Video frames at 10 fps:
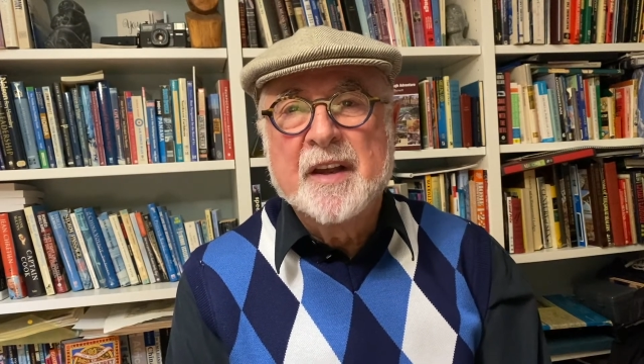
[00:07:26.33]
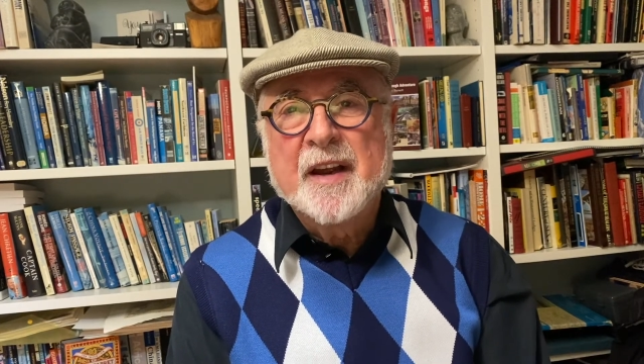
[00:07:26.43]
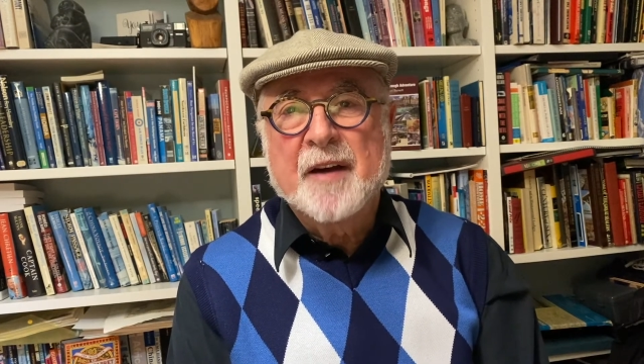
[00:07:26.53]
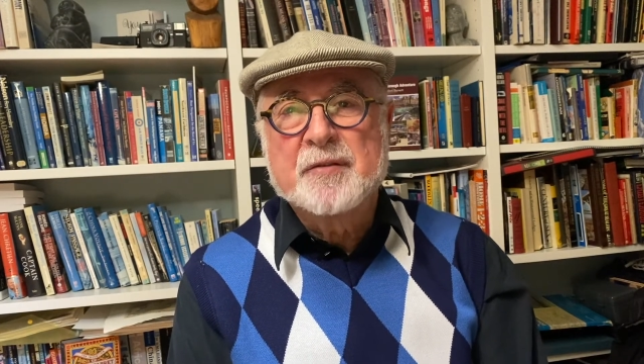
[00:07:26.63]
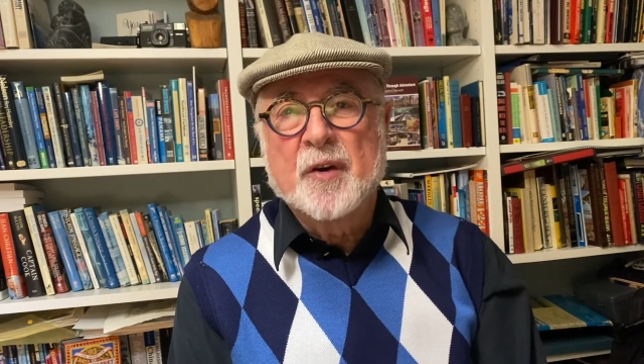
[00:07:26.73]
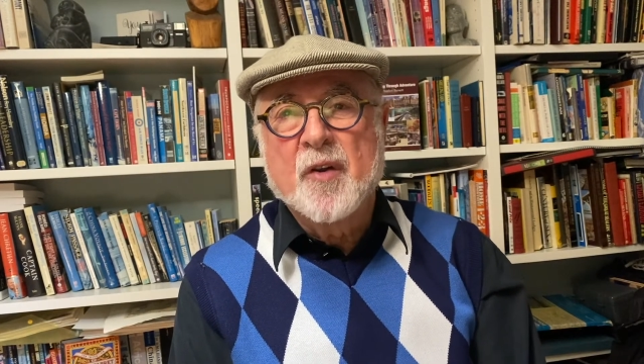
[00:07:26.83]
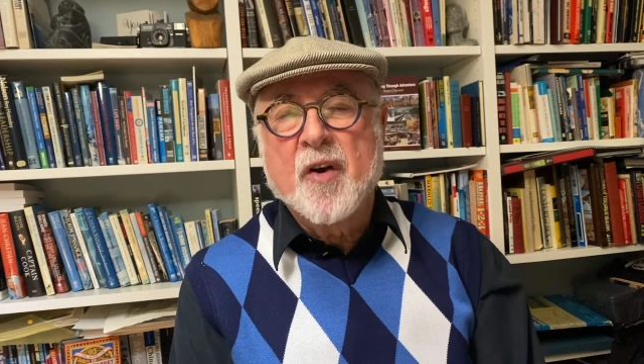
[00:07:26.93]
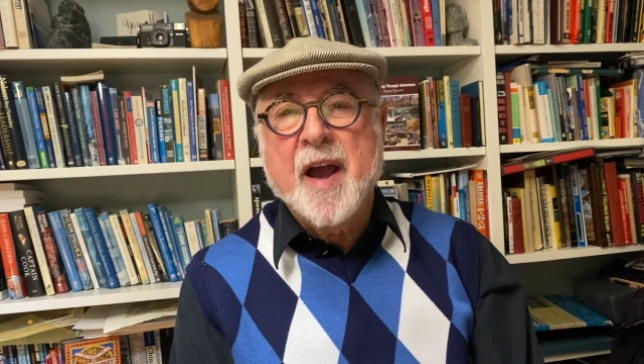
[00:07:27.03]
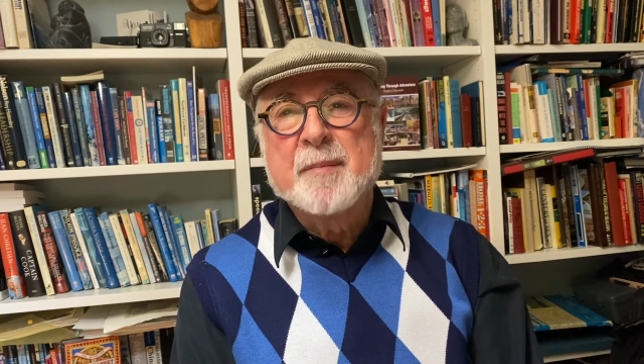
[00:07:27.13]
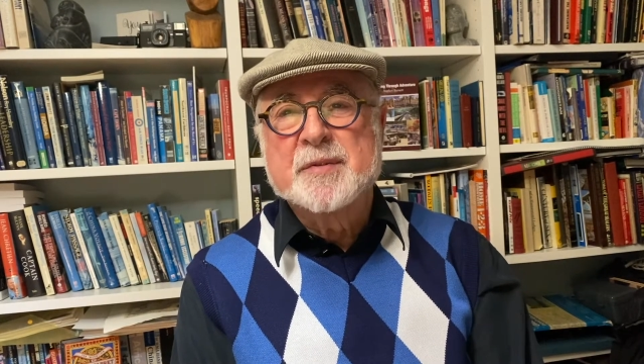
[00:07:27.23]
after a
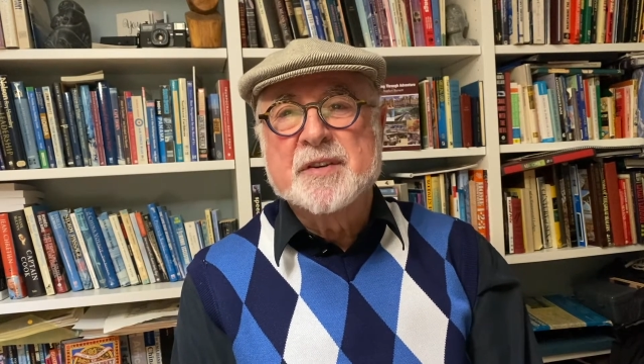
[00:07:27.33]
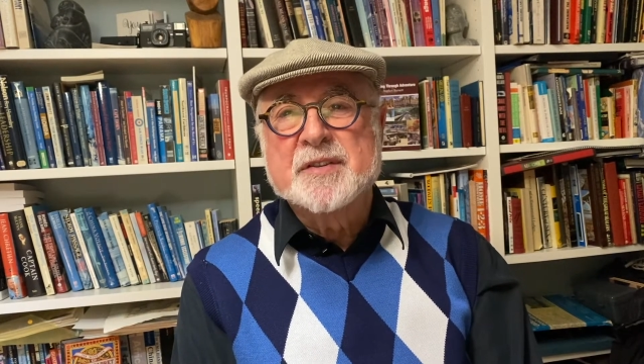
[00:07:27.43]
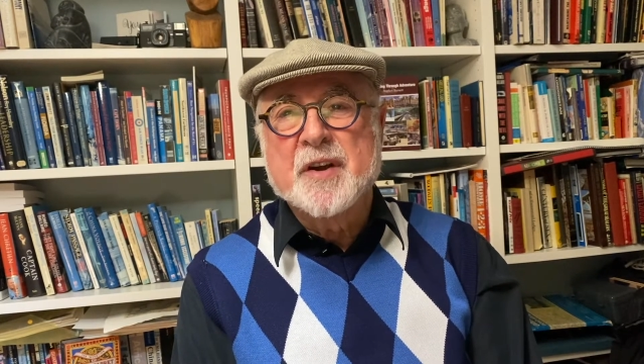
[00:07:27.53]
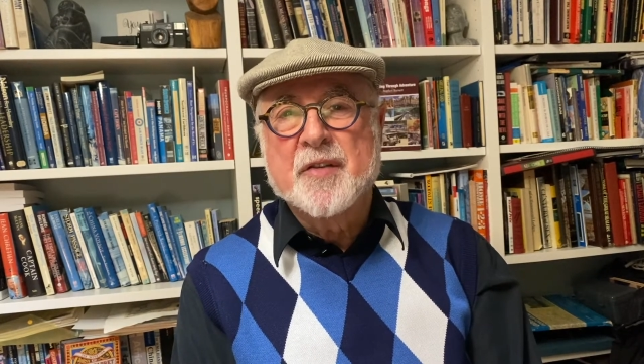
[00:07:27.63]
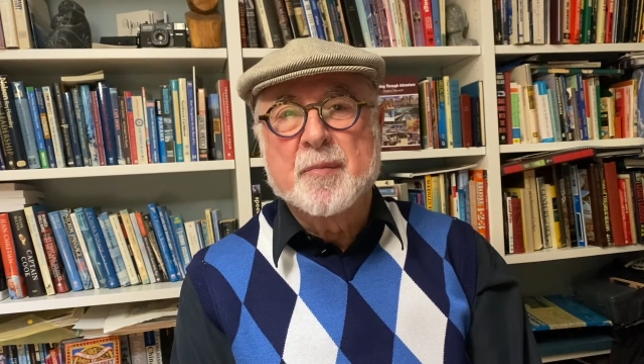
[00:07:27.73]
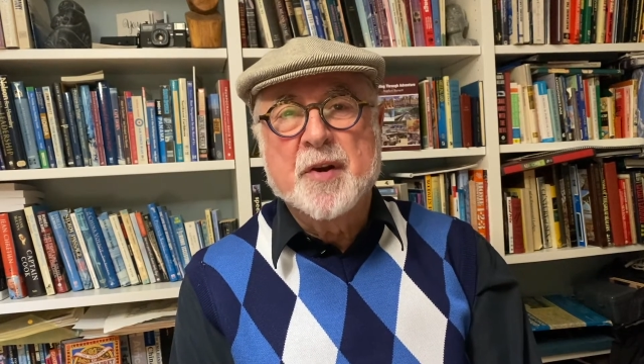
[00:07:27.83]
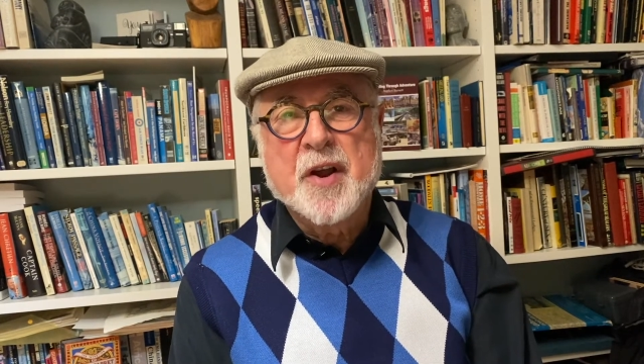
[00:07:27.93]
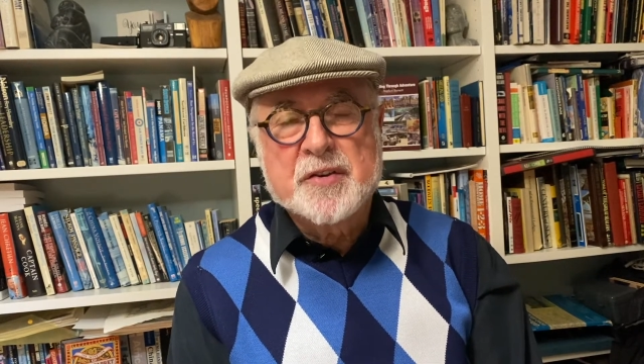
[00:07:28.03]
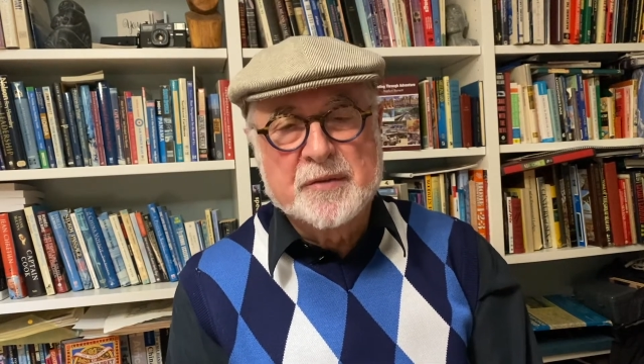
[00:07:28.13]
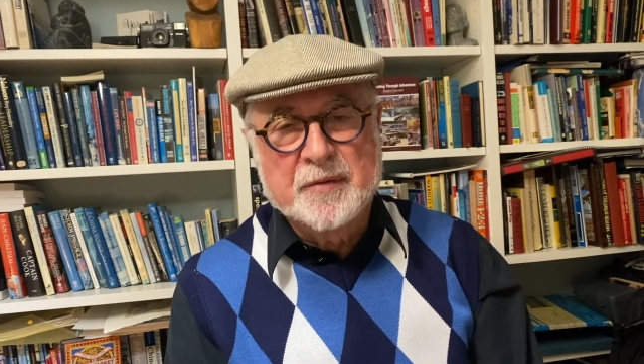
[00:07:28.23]
long absence on the
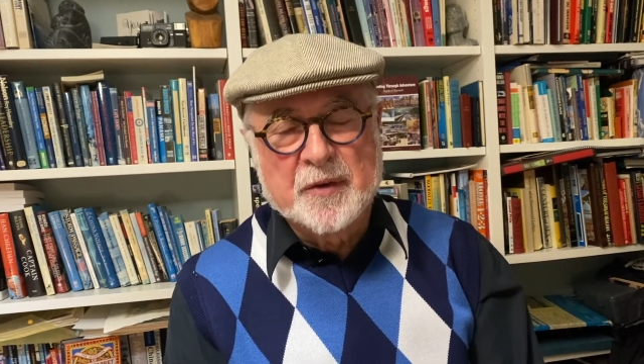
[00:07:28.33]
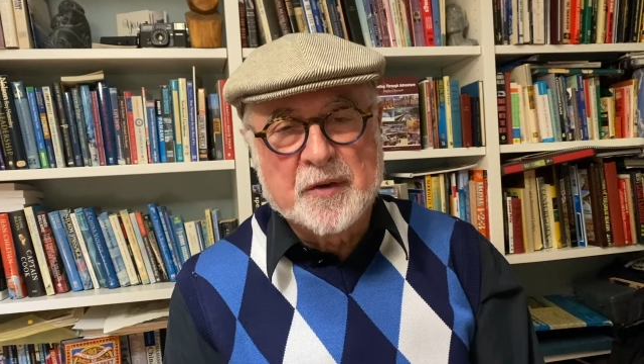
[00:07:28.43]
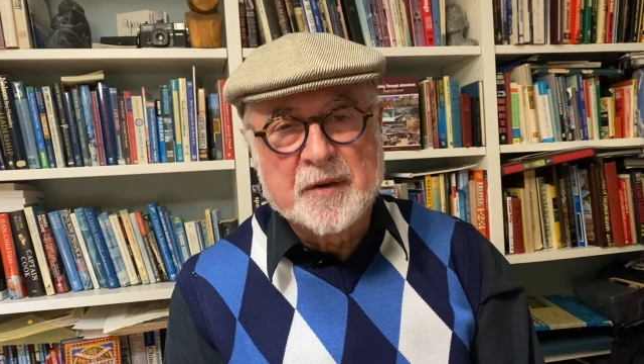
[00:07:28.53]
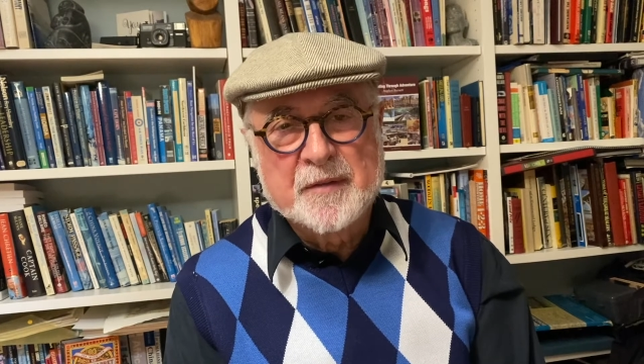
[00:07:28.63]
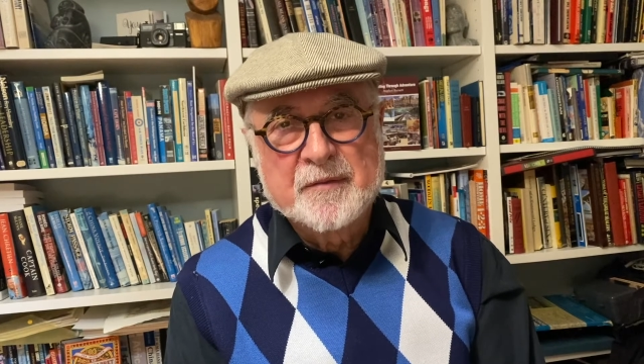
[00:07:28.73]
production floor.